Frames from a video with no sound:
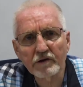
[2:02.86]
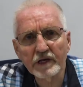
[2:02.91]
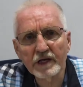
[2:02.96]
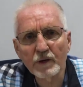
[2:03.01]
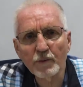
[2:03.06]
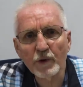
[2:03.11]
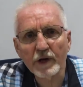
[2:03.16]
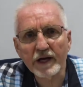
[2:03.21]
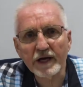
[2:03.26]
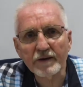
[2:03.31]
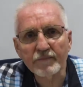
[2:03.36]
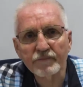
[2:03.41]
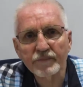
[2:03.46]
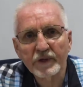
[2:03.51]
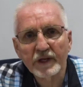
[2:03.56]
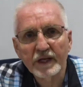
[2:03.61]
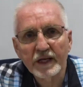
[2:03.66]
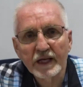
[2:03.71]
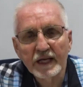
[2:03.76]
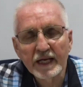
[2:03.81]
anyway?"
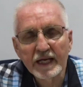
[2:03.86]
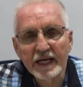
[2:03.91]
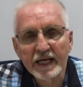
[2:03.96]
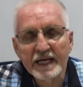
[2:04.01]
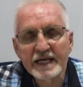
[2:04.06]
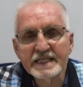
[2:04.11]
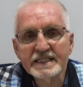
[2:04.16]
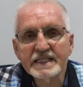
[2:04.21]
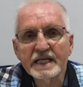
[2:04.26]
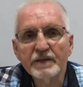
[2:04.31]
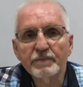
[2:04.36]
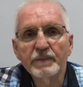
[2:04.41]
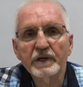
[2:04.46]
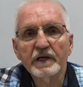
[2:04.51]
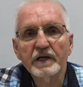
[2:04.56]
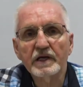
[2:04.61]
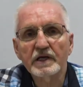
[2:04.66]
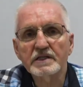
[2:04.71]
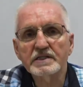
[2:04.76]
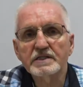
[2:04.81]
He said,
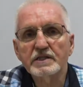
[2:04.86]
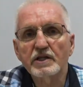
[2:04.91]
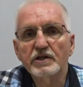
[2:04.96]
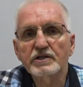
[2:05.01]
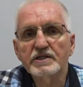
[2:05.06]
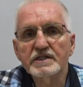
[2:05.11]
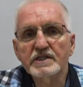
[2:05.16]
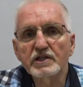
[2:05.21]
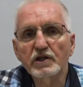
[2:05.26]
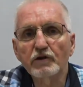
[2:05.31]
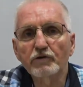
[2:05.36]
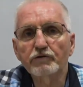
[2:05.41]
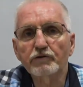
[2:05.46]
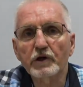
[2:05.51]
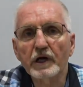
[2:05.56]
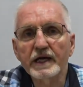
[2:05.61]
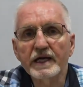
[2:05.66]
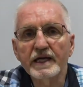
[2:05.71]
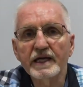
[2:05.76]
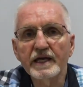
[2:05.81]
"Because the
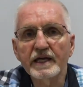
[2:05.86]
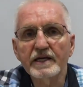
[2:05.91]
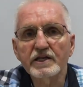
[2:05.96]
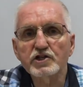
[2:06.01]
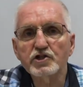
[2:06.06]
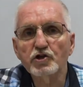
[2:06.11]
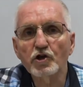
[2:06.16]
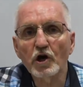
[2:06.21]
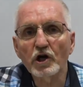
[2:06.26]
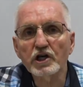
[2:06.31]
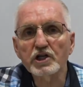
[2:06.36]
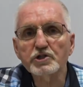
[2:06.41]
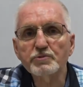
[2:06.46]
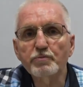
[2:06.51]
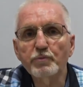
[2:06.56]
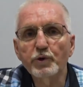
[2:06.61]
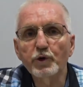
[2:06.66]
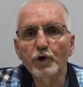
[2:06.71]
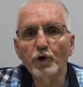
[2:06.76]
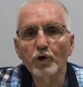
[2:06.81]
silver I get is not
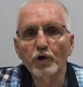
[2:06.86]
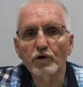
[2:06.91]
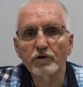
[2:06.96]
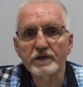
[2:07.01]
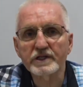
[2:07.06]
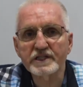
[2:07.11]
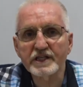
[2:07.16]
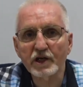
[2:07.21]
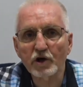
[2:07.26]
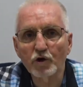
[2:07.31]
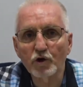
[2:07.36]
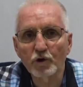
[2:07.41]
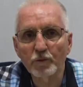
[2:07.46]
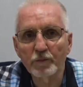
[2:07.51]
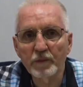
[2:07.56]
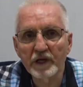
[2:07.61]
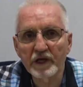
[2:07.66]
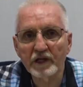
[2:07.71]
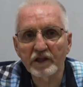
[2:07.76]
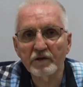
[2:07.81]
as pure as it
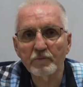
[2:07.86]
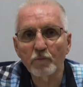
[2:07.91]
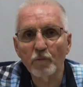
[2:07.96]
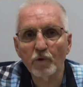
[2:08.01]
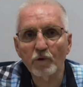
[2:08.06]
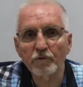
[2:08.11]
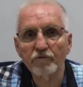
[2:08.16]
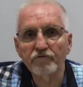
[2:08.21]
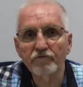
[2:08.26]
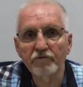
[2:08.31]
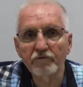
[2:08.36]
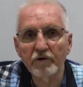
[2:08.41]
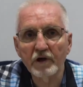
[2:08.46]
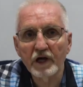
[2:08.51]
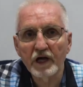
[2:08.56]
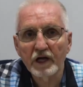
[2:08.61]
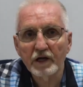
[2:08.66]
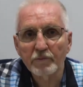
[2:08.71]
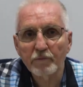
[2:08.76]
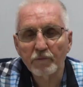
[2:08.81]
could be, and
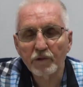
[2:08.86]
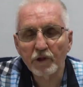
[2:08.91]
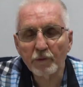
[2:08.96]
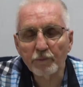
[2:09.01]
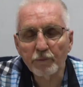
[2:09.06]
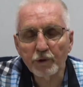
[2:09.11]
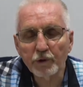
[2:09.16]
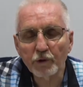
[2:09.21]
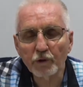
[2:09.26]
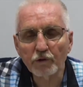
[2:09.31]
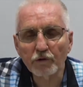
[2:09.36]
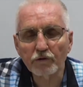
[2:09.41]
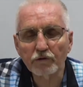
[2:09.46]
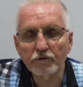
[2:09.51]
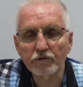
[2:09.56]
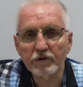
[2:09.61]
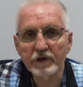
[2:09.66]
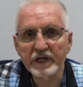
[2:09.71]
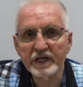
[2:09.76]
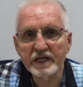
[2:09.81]
the
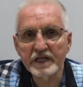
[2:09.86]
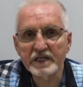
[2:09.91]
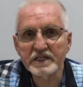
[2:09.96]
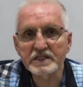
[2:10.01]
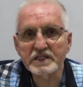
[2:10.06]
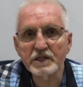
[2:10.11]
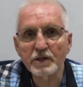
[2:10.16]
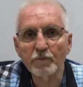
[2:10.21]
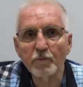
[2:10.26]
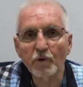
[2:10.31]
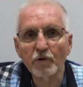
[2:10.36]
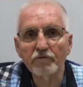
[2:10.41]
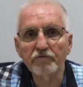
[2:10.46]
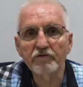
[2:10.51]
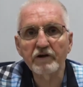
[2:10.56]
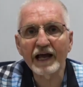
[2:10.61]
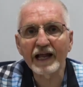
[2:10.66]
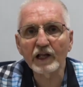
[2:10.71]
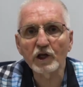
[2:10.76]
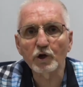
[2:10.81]
purer it is, the more
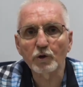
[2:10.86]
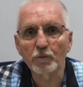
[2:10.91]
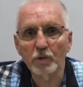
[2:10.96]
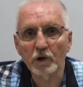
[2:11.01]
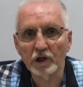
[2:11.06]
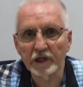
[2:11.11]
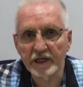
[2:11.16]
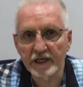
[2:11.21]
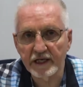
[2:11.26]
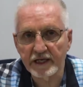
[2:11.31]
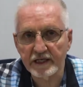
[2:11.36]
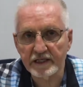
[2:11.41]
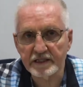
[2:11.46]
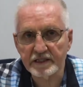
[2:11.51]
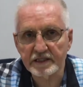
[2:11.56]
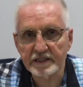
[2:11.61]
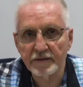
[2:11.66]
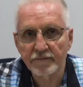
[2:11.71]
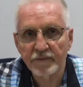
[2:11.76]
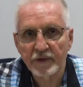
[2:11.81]
valuable it
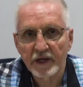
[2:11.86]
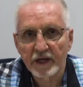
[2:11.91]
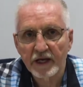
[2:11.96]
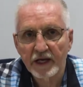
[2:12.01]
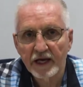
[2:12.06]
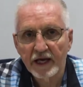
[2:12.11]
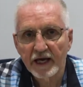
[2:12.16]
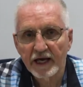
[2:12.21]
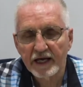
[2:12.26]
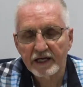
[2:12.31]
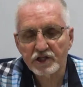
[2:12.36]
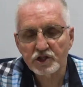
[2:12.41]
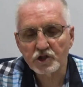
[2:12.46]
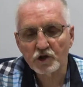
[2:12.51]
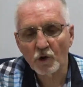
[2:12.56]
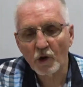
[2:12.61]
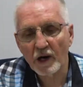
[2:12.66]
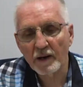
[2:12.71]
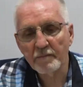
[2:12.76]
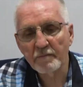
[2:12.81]
is. And
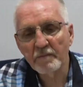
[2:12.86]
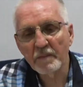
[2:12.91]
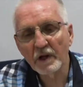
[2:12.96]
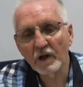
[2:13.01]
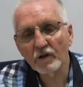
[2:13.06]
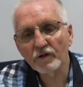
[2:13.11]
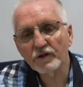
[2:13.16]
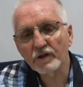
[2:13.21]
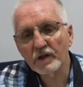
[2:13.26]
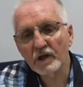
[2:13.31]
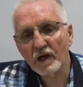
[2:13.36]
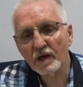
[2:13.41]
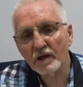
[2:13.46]
so I melt